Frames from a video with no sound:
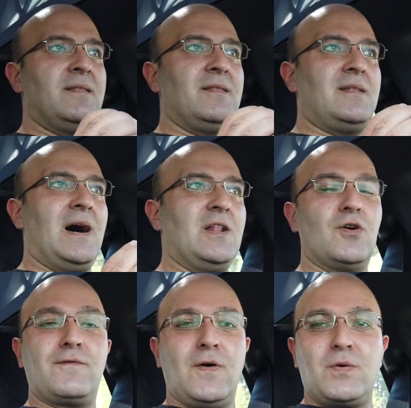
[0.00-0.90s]

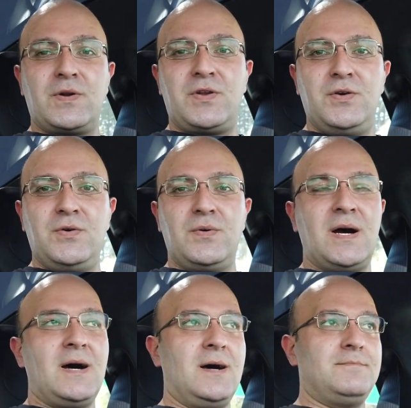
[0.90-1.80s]
and I look forward
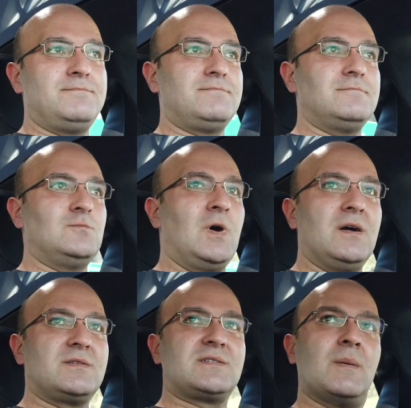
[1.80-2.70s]
to
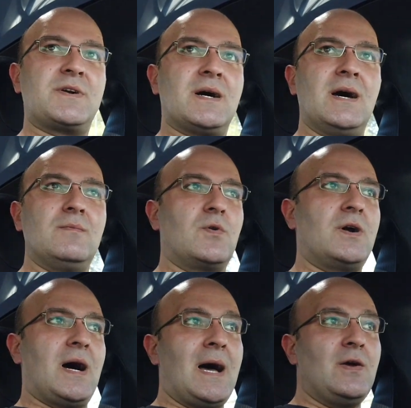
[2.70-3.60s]

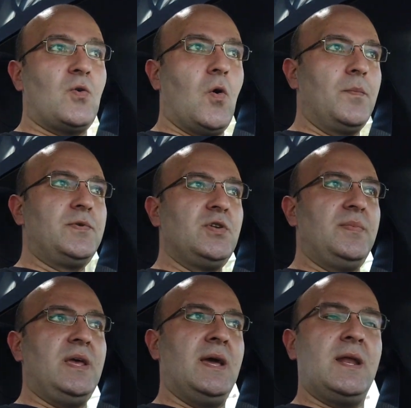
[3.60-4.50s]
summertime, where I
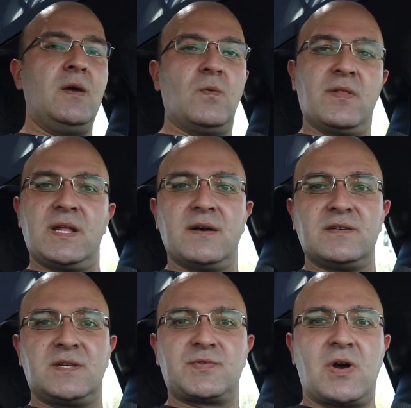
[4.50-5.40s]
hope to be hitting
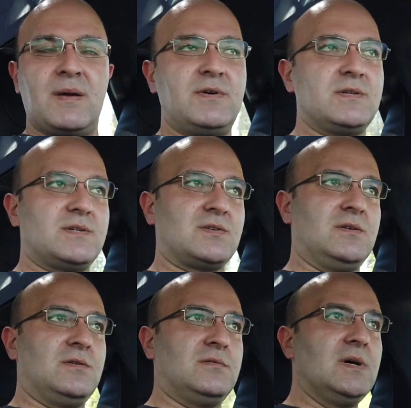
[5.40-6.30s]
1,000
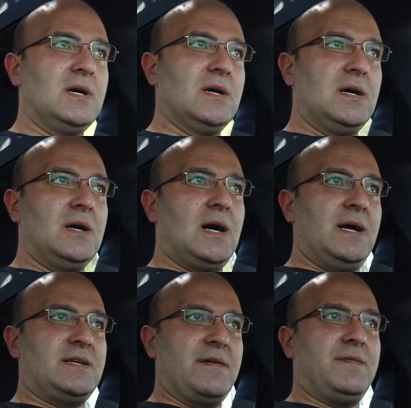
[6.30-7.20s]
subscribers. So
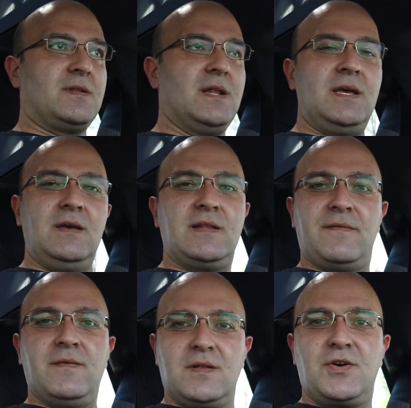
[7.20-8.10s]
I
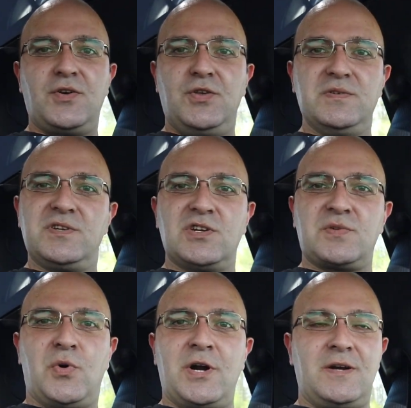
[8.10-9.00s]
definitely could
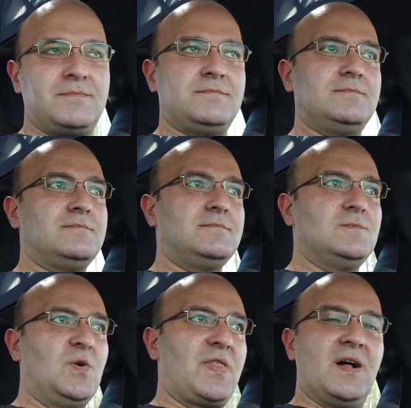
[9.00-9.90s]
use your support.
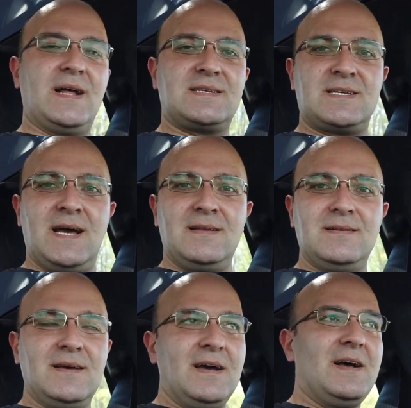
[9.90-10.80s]
With all that
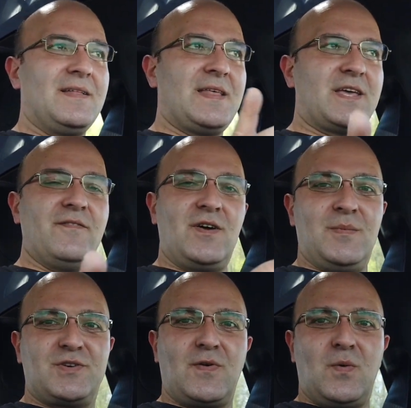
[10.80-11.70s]
said,
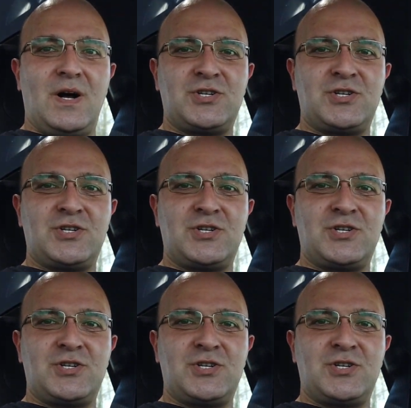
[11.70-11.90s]
thank you very much